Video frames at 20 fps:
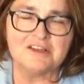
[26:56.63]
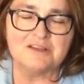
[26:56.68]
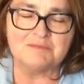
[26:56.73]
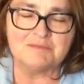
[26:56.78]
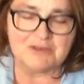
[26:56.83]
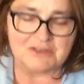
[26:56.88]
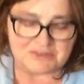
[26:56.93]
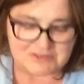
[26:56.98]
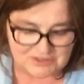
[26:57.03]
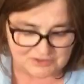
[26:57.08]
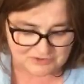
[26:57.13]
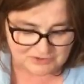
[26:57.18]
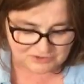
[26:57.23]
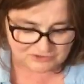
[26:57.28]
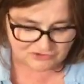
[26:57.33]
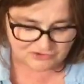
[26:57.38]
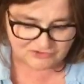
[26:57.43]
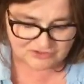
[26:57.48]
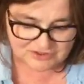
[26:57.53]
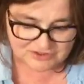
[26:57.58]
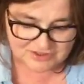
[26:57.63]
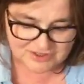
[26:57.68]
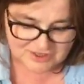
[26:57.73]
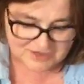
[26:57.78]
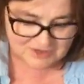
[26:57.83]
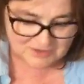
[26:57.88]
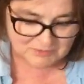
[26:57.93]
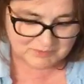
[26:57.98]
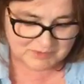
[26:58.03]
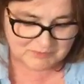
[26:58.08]
in Minnesota.
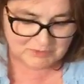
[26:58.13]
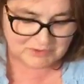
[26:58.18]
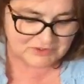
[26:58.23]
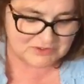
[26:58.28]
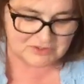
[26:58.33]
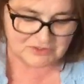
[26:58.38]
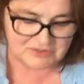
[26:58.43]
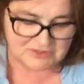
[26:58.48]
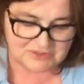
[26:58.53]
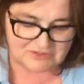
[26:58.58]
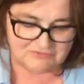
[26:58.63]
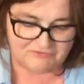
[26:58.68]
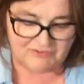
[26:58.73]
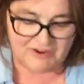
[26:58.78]
We went to the